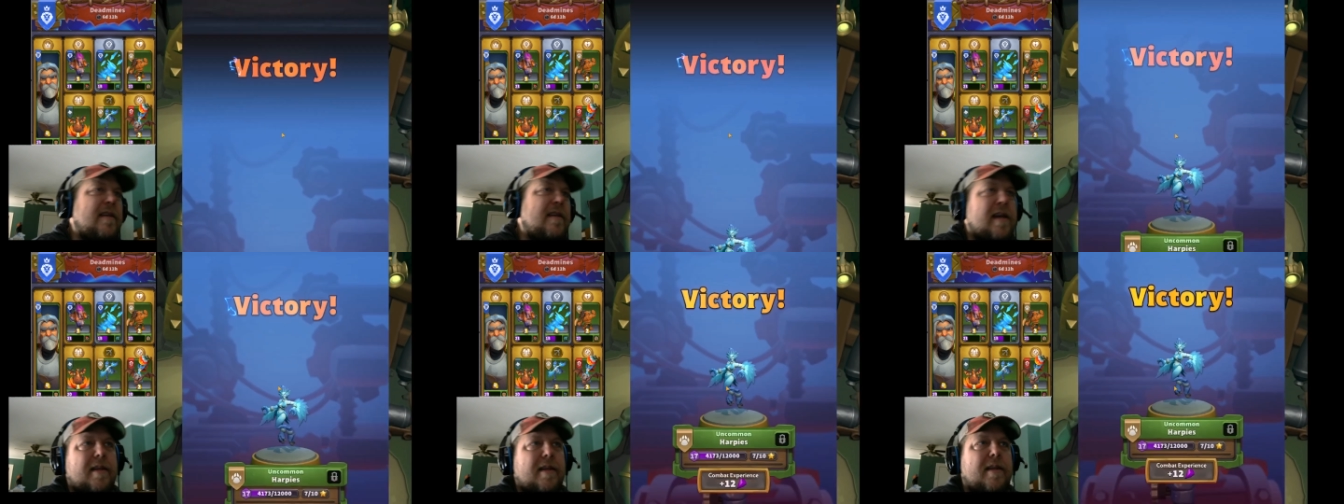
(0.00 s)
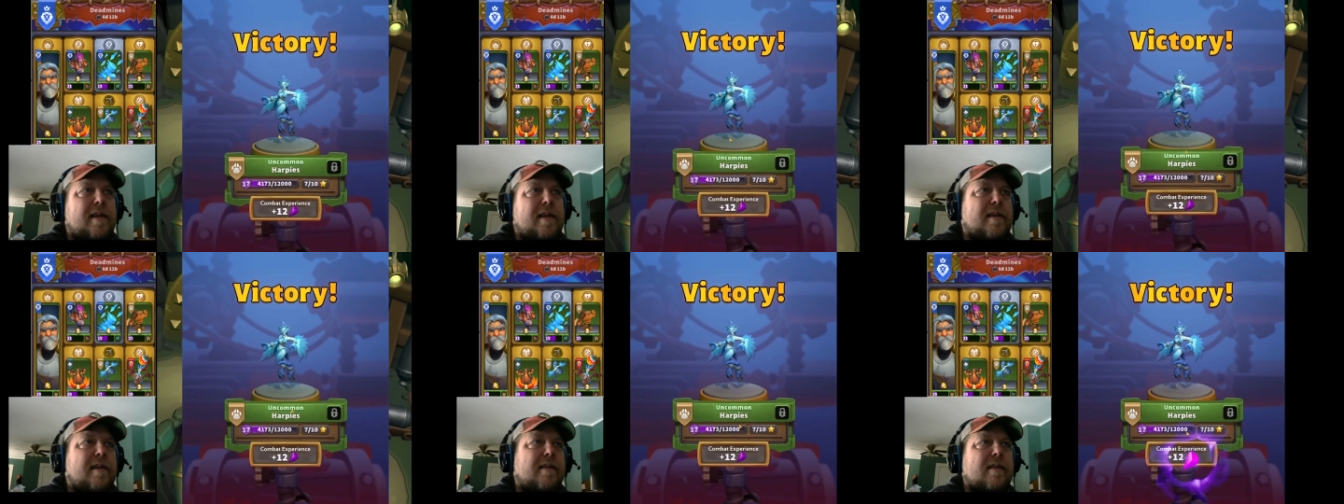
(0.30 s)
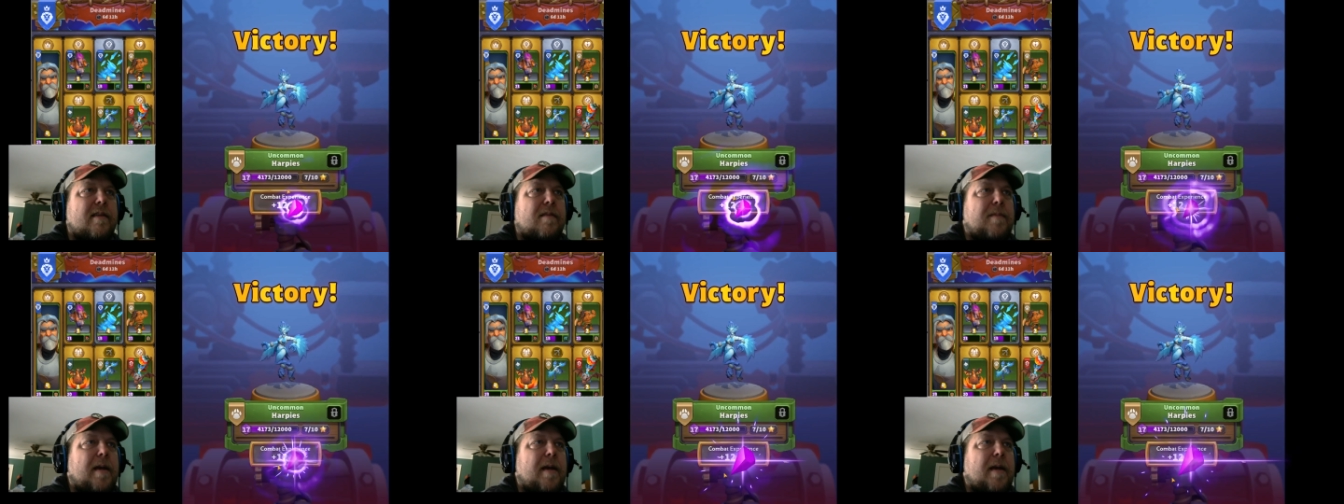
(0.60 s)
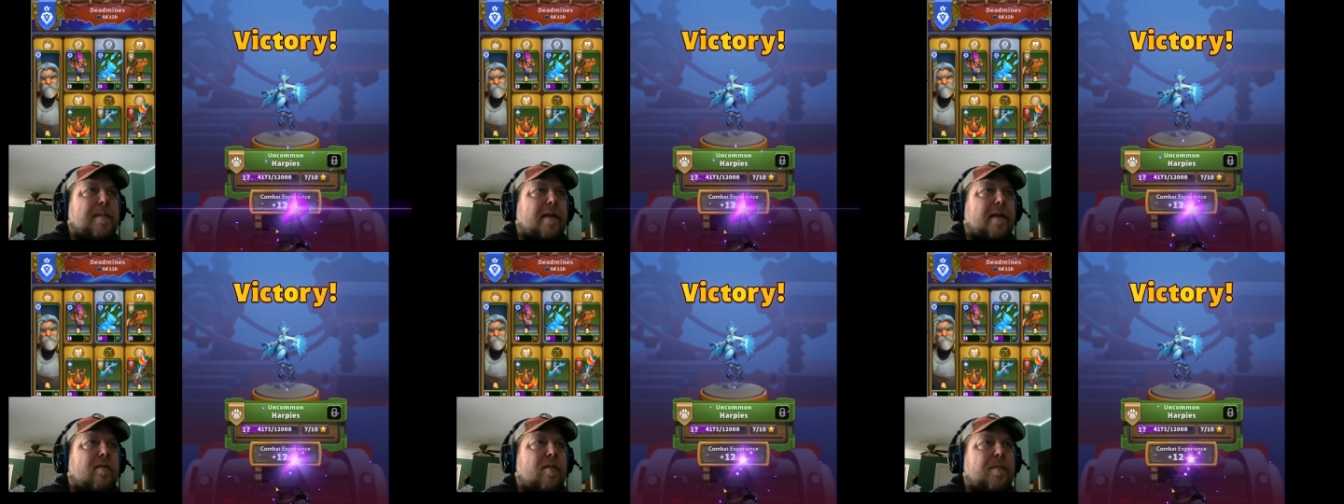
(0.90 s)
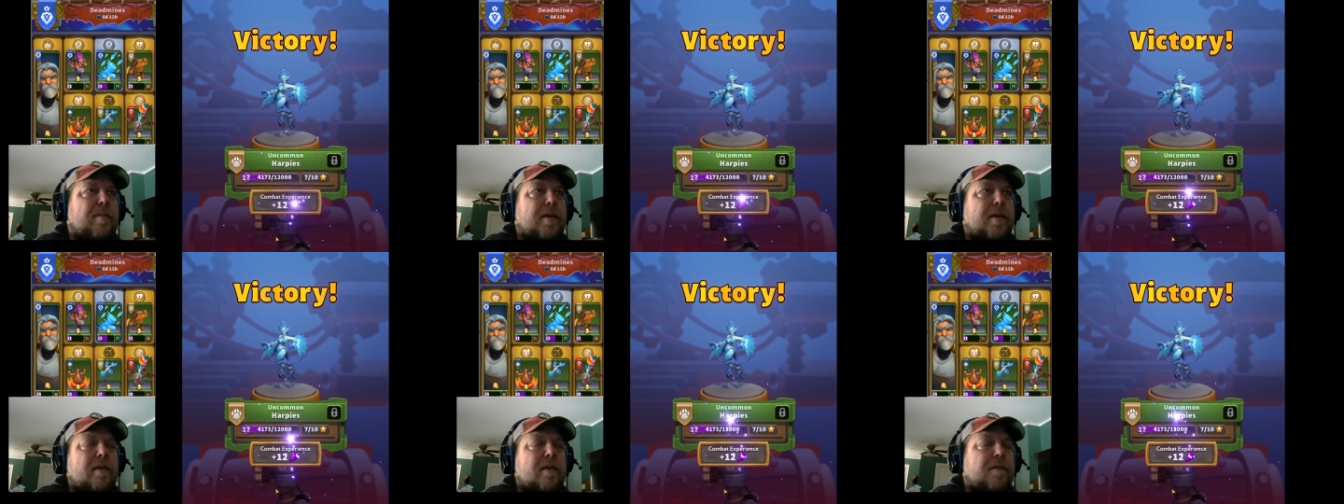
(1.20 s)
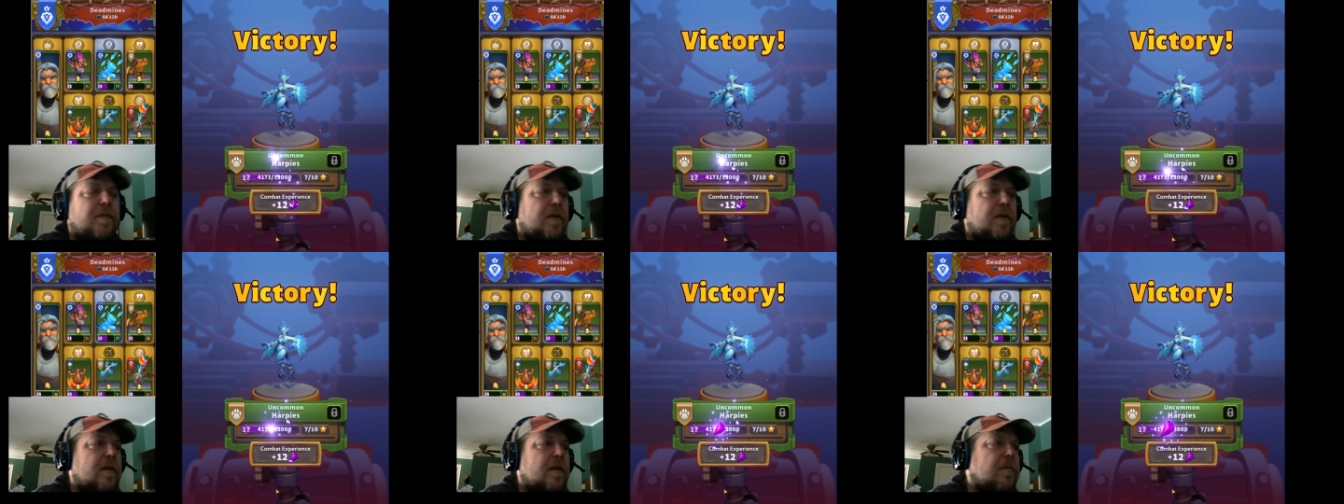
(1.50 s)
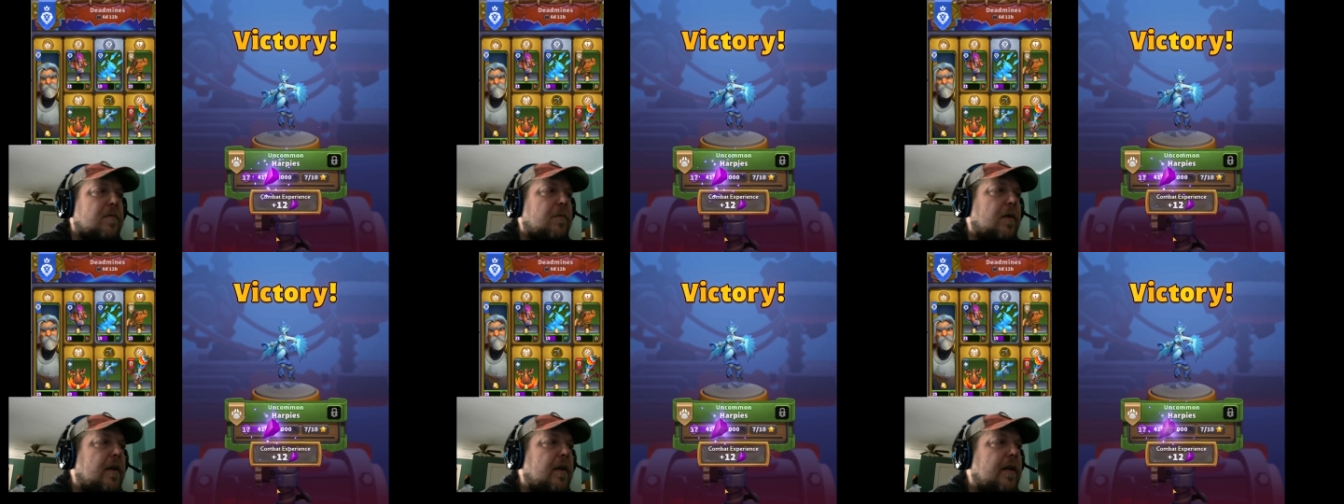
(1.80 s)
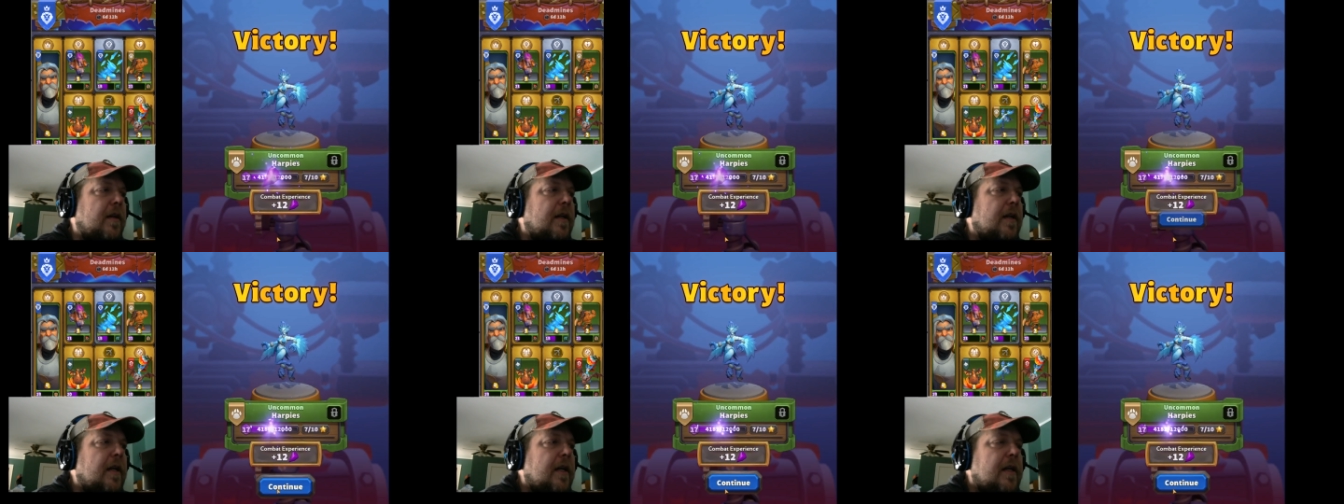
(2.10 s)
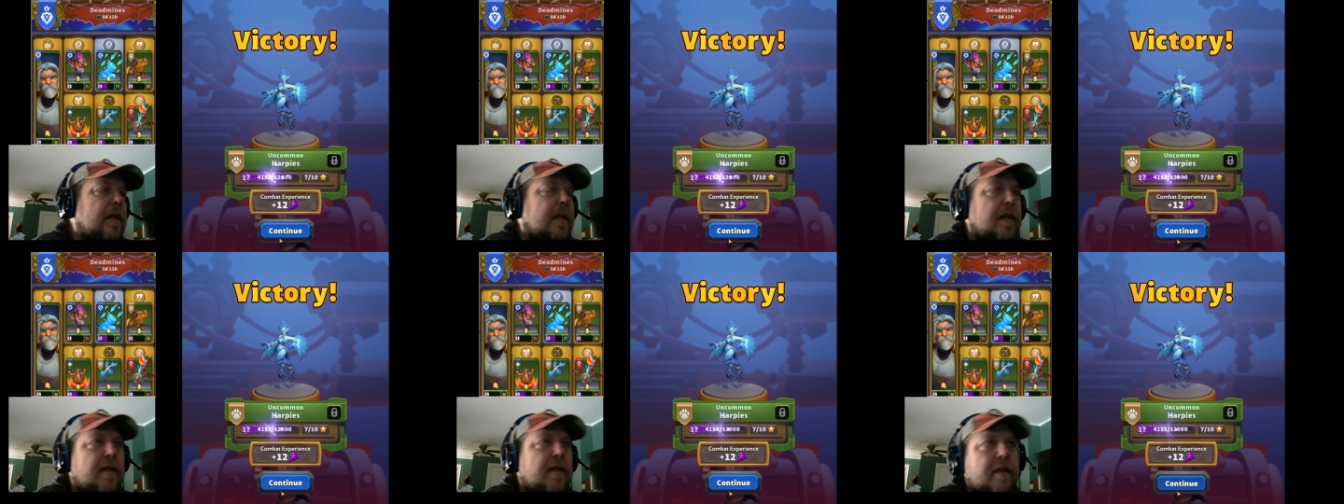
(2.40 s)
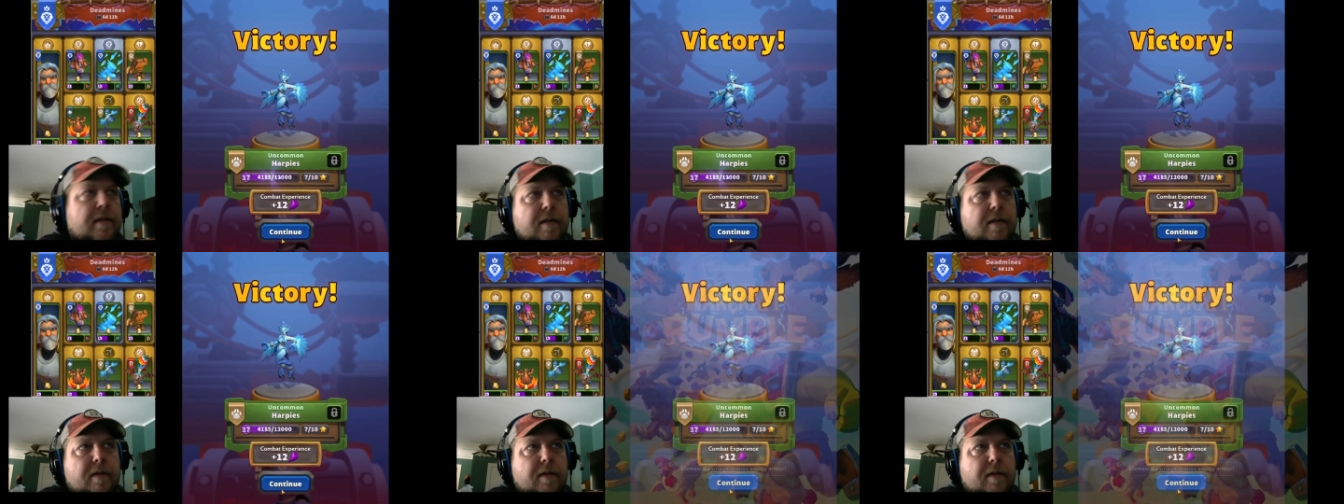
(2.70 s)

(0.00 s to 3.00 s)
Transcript: Not the easiest map ever, but it's the first one. And this isn't the